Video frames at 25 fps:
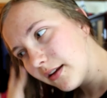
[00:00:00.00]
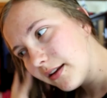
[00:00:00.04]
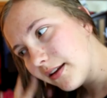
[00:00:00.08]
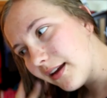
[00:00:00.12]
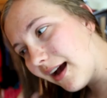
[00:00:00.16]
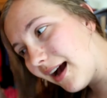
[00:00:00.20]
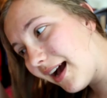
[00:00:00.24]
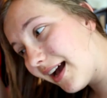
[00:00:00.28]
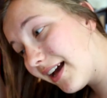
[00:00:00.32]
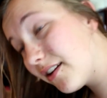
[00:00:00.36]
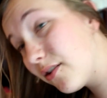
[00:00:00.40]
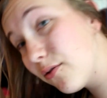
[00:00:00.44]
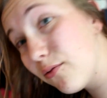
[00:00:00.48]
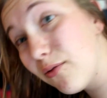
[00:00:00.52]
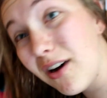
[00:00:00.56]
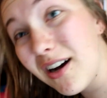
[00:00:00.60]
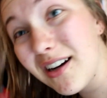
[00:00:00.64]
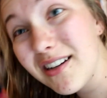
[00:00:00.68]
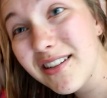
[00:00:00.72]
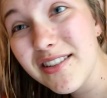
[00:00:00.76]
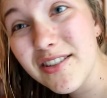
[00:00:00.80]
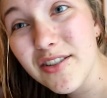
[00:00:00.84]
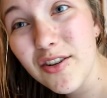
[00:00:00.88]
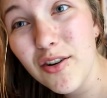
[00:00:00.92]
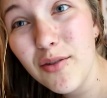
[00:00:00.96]
Yeah, I had to
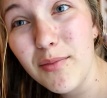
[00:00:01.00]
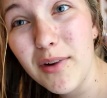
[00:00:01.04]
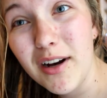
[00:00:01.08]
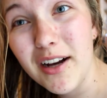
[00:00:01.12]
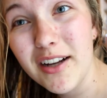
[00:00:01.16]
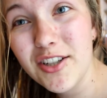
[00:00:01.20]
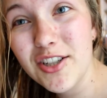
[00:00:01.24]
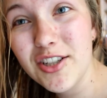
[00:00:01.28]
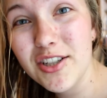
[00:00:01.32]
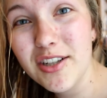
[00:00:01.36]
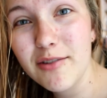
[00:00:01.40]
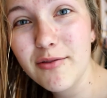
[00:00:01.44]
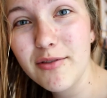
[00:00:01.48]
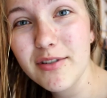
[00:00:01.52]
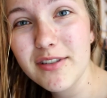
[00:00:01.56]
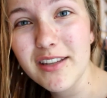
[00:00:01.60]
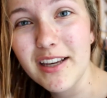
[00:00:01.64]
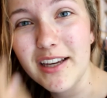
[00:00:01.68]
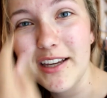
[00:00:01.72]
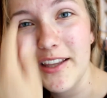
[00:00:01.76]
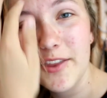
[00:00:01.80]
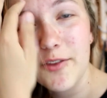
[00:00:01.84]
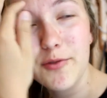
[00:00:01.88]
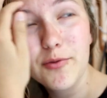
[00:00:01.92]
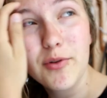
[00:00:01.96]
walk so much. It was
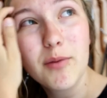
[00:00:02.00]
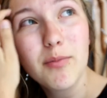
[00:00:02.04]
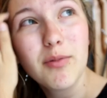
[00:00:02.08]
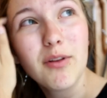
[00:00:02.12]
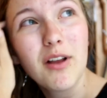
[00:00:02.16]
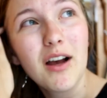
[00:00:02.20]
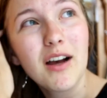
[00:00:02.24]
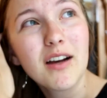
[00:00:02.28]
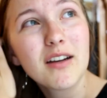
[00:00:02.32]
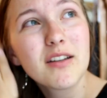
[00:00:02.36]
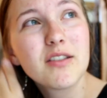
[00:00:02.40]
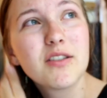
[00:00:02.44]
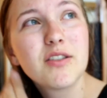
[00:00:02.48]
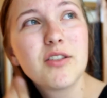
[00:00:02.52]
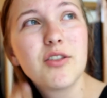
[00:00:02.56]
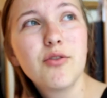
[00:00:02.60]
like 3 blocks